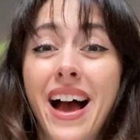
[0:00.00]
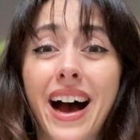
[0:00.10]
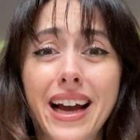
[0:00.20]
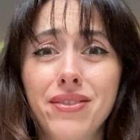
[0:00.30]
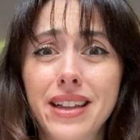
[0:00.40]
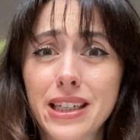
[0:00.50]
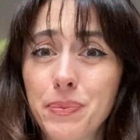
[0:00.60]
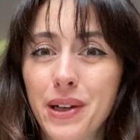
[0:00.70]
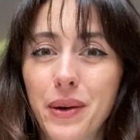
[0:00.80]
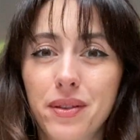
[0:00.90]
I have linked
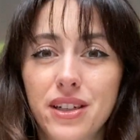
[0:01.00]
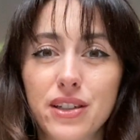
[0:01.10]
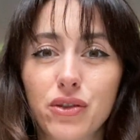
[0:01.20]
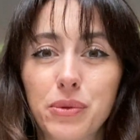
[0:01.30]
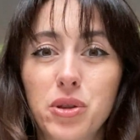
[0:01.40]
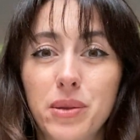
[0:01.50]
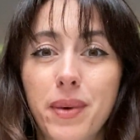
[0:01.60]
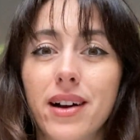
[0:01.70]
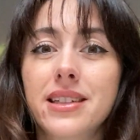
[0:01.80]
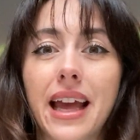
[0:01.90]
below in the description
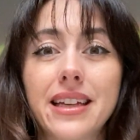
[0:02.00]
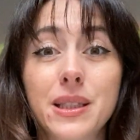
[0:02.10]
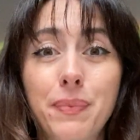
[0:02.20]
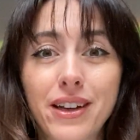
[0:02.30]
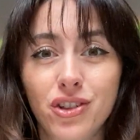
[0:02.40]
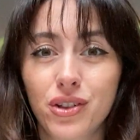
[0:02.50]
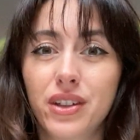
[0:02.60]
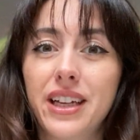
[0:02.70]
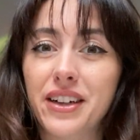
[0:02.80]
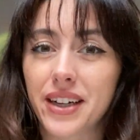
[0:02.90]
box a special
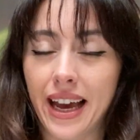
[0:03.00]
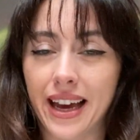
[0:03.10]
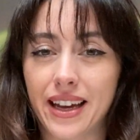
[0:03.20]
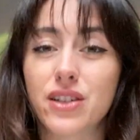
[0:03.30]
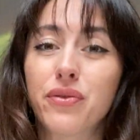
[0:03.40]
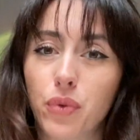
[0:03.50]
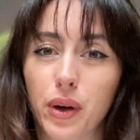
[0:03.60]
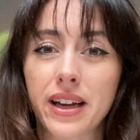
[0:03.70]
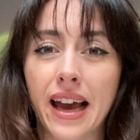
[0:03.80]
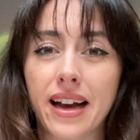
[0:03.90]
year ahead
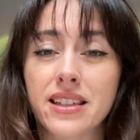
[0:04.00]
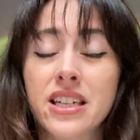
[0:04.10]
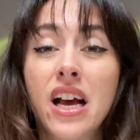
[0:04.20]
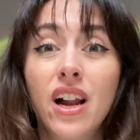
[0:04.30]
forecast,